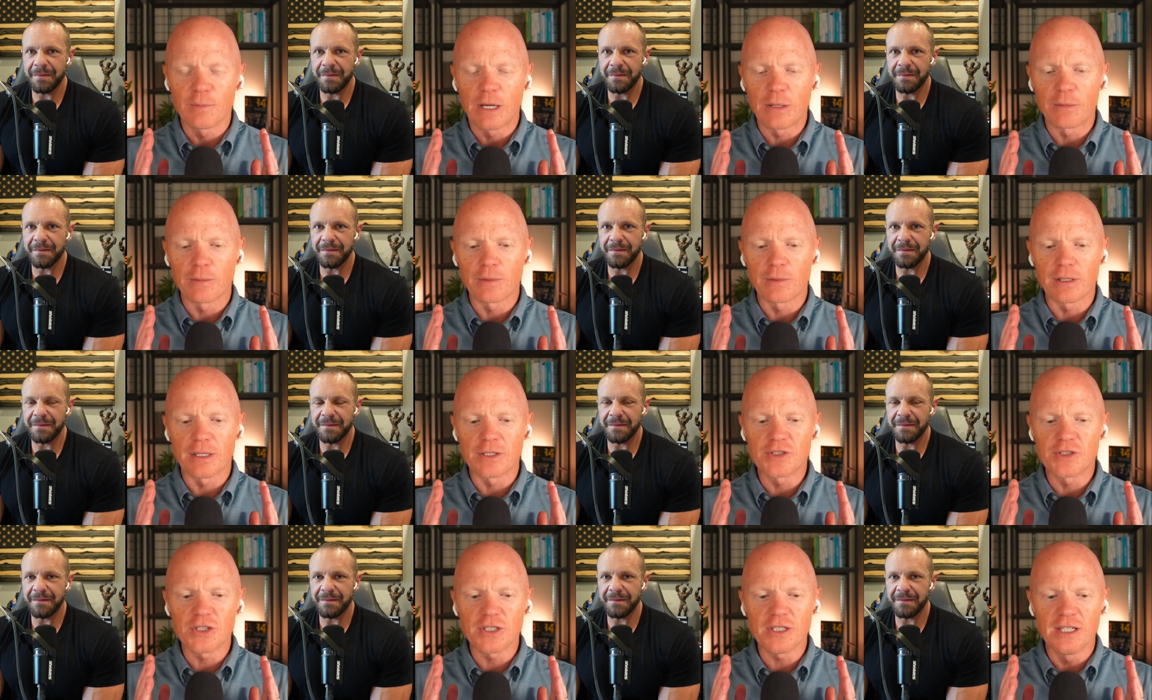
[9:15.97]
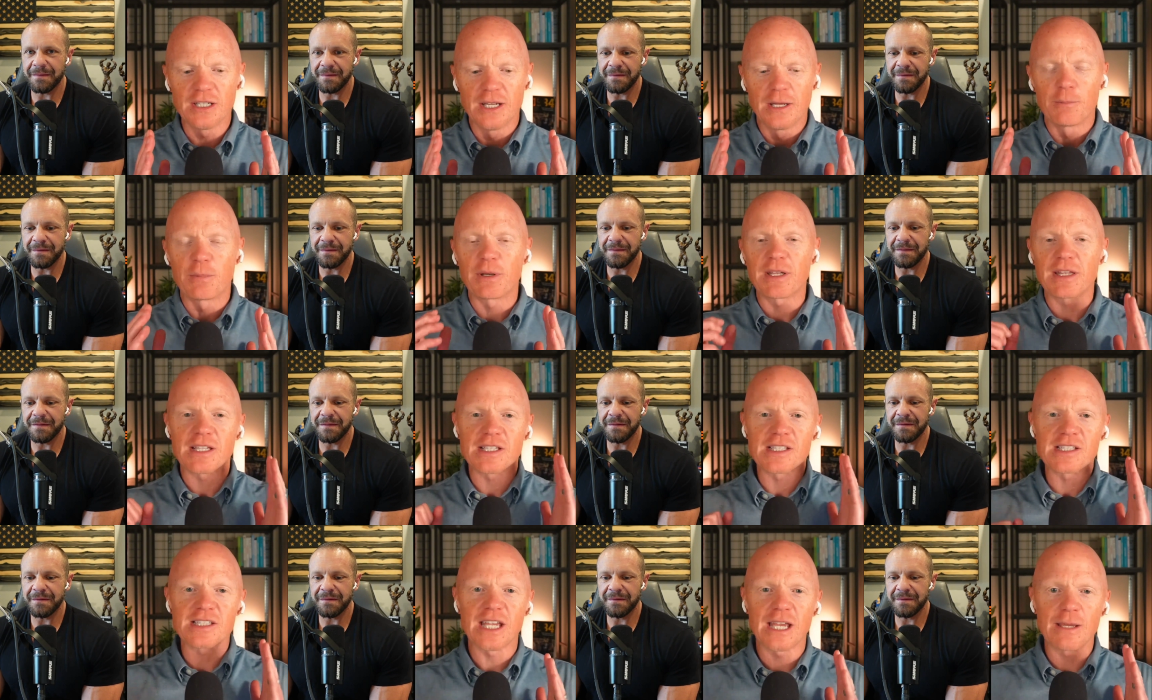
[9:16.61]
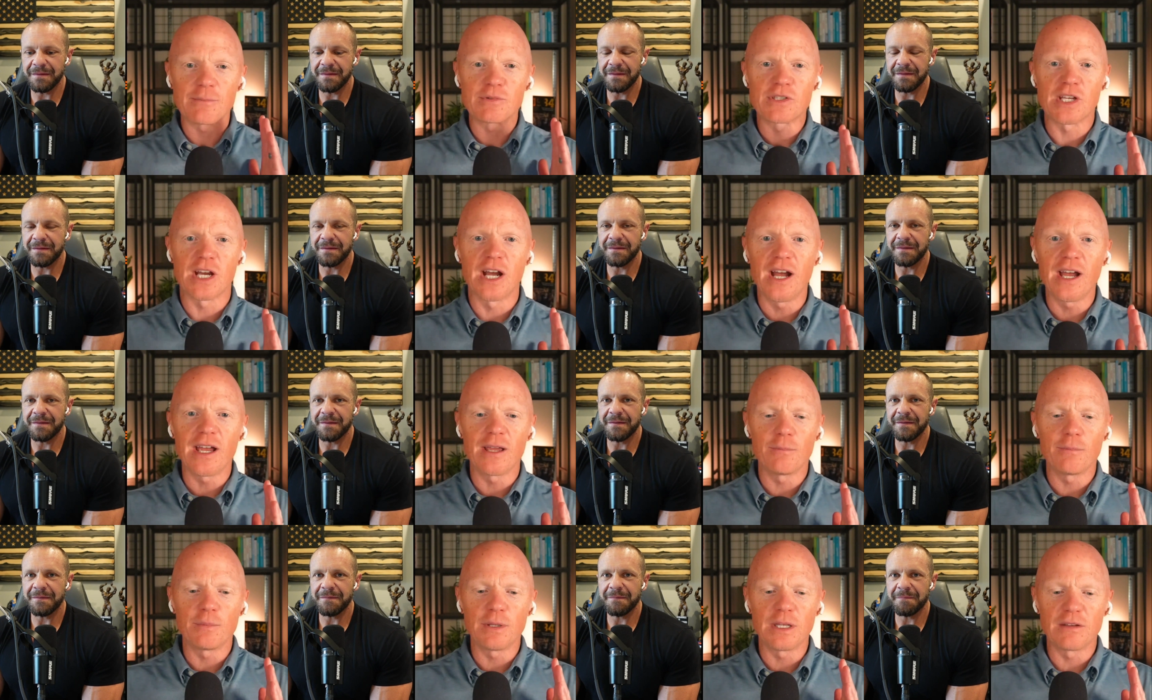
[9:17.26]
Speaker 1: in my religion, but at the same
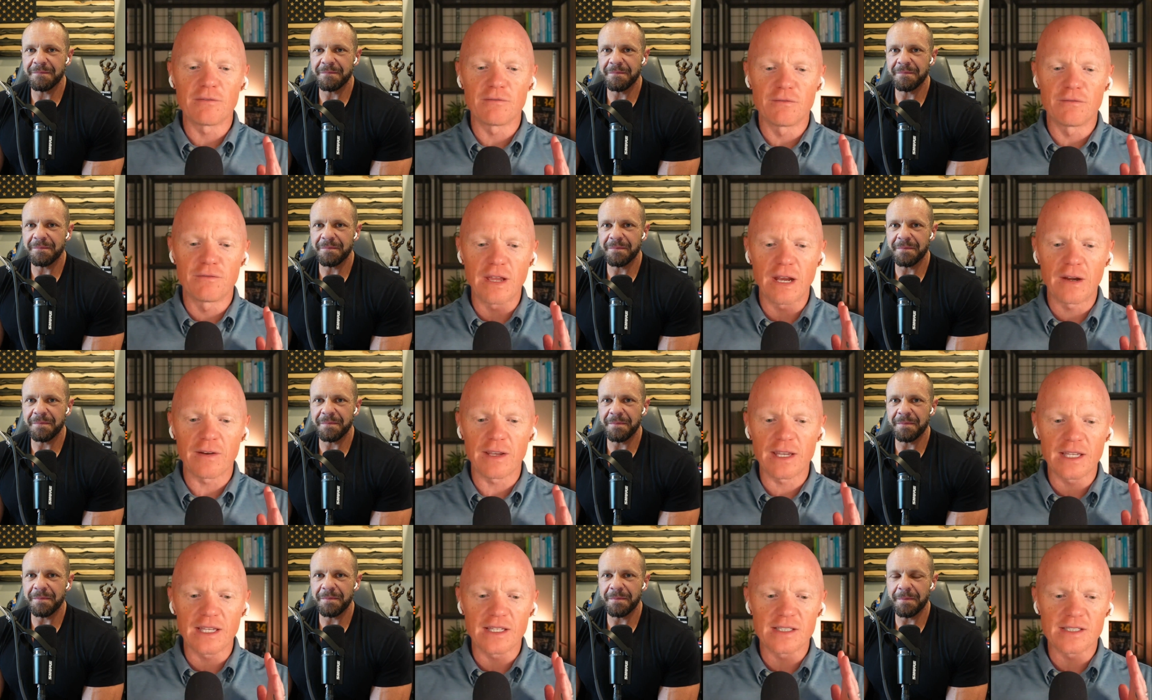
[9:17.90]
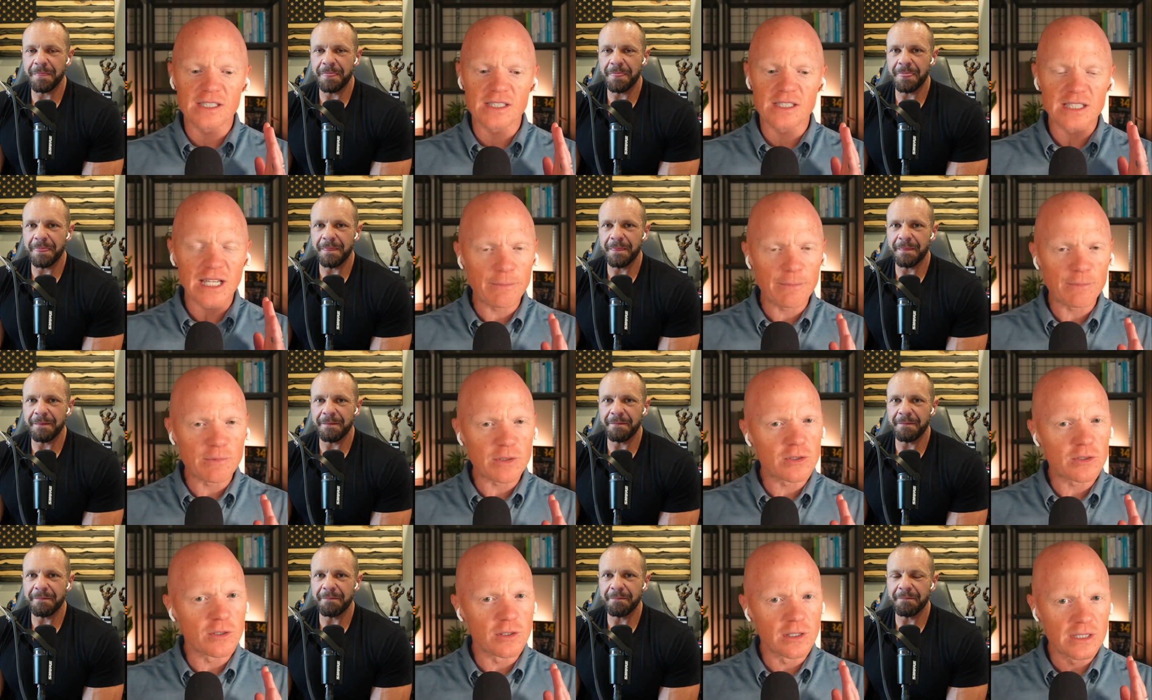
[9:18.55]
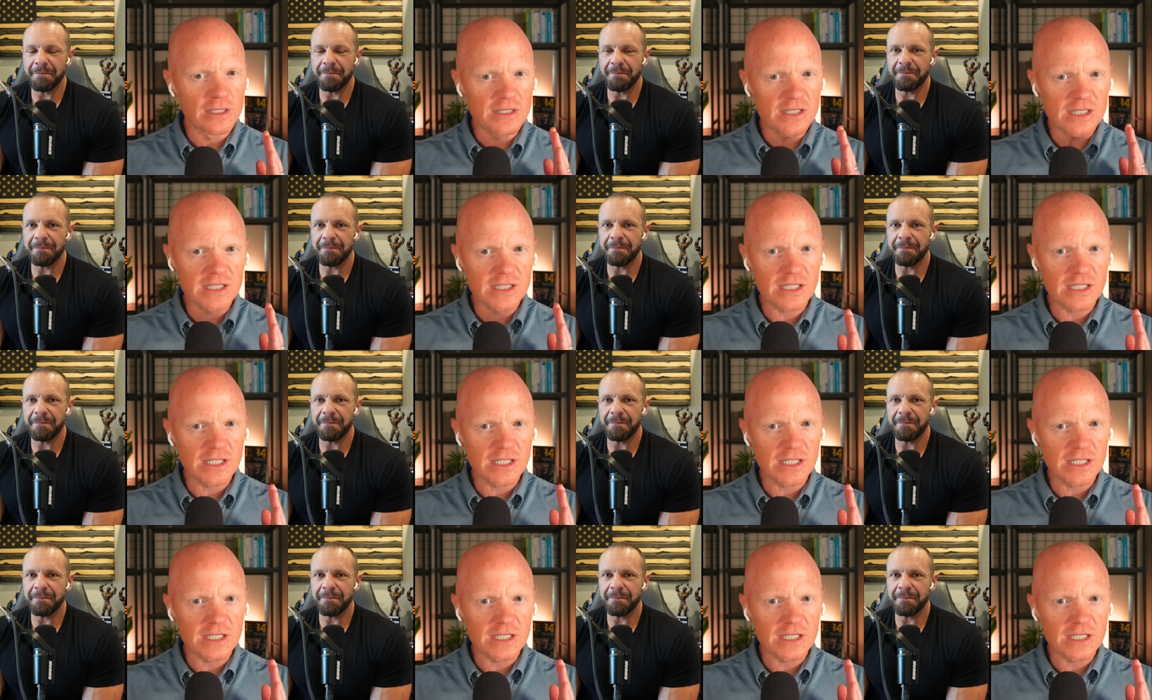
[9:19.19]
time being very skeptical